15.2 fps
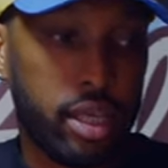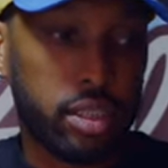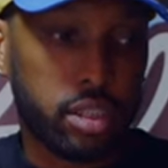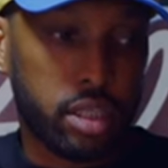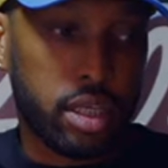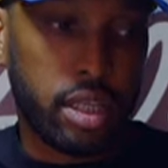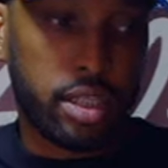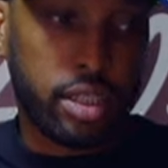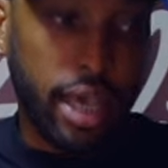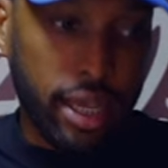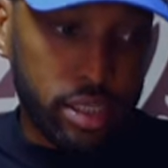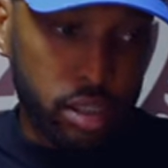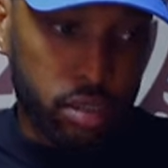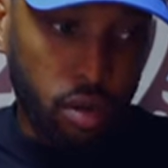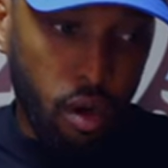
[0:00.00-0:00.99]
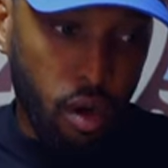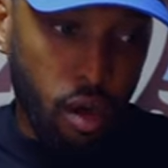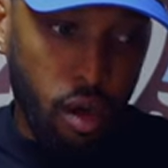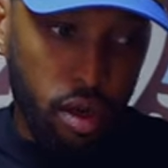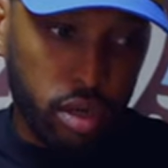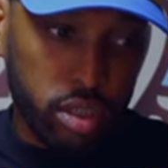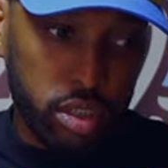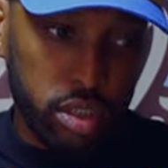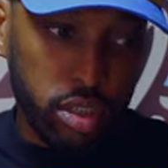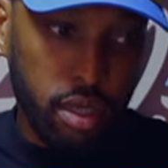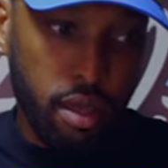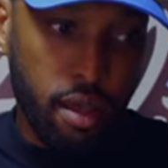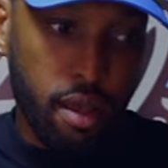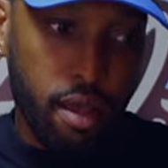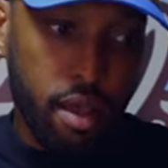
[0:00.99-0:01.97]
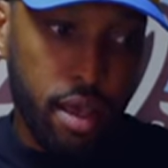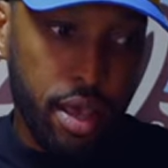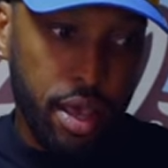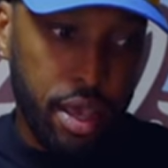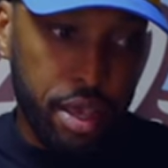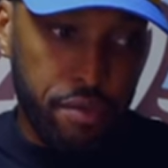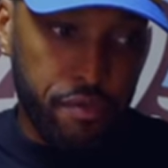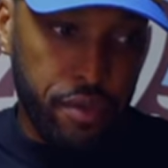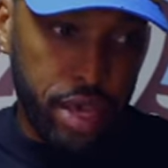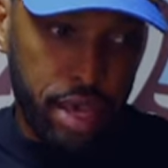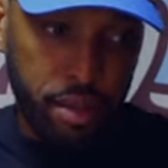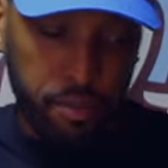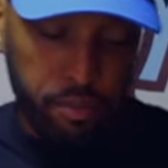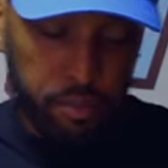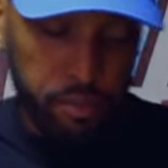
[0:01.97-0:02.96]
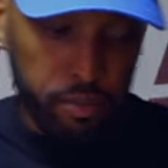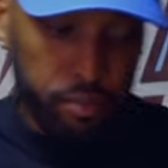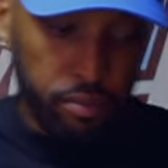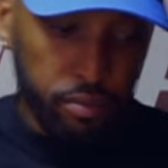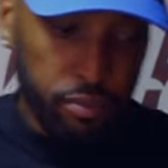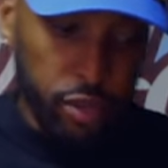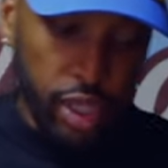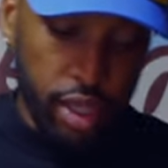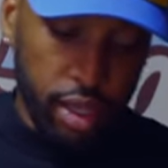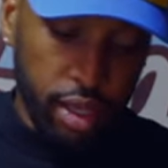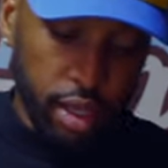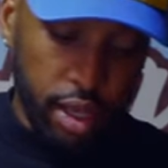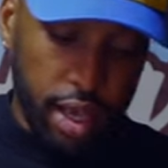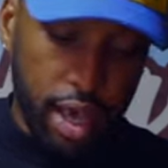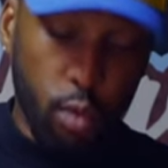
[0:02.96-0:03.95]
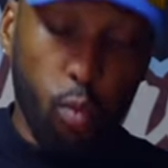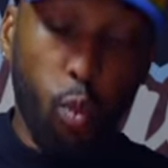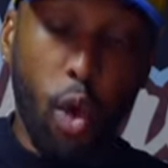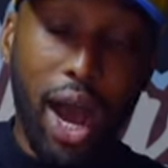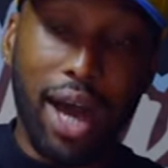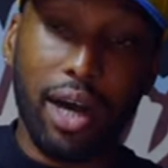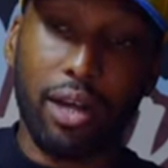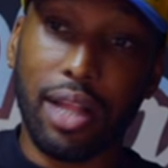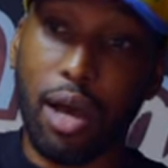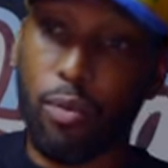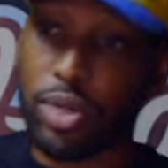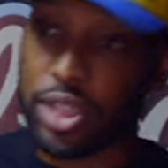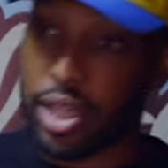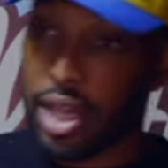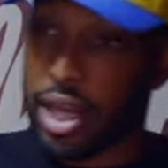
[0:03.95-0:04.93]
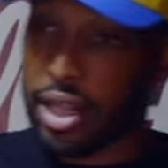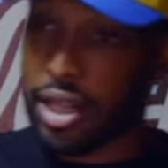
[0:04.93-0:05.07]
into the Techstars event. And while I was in